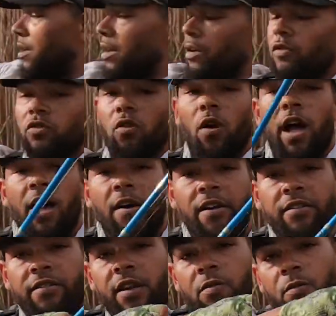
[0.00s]
So how I
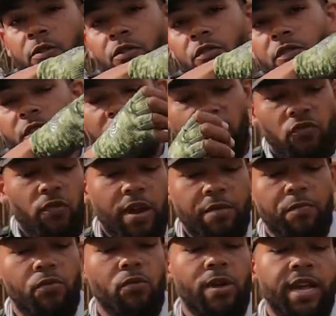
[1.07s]
said we're using straight
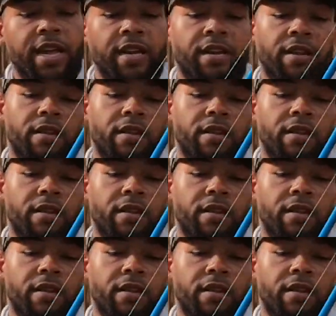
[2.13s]
braid.